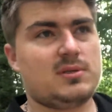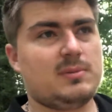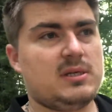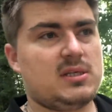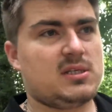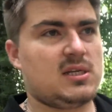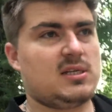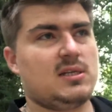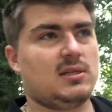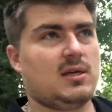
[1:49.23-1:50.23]
to be
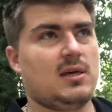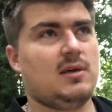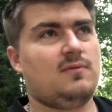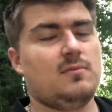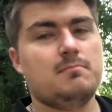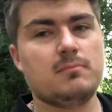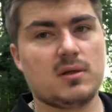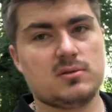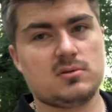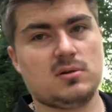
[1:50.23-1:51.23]
sitting there for
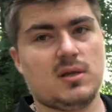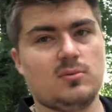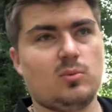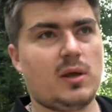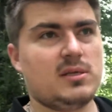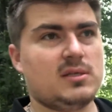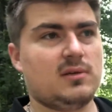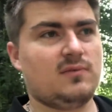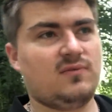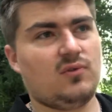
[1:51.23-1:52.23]
months on end
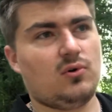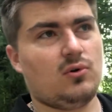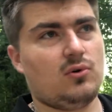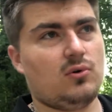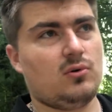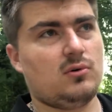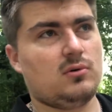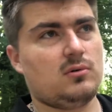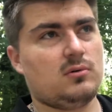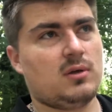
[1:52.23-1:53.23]
waiting
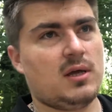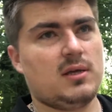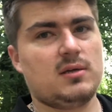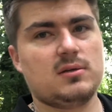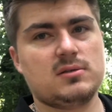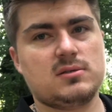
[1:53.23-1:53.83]
for like